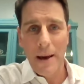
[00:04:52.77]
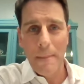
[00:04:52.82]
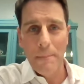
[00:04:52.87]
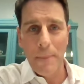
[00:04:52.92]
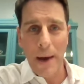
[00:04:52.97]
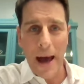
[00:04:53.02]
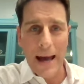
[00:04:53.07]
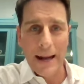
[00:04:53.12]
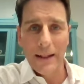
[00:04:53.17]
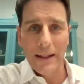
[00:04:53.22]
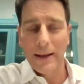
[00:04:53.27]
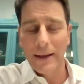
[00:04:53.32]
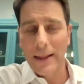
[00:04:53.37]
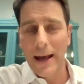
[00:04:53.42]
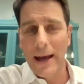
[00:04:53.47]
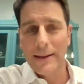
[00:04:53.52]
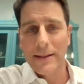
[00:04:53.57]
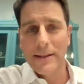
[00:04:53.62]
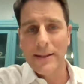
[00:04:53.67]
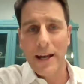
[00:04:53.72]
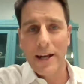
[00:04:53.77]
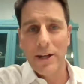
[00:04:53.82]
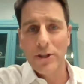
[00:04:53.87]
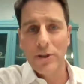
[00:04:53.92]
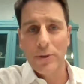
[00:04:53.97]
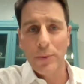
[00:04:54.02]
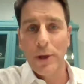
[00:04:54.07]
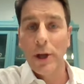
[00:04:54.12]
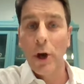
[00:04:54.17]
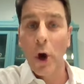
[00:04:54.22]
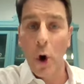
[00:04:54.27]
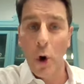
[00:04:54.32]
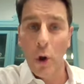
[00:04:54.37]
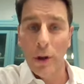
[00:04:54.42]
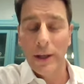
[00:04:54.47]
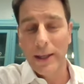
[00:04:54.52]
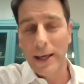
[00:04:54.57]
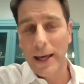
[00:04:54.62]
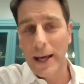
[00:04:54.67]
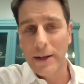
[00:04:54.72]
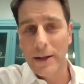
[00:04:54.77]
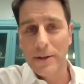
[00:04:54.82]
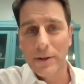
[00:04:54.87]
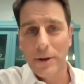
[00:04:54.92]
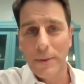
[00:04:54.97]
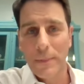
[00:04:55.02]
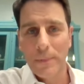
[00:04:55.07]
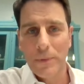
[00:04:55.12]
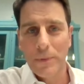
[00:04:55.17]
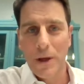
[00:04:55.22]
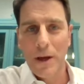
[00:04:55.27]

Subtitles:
battling that stage 3 colon cancer.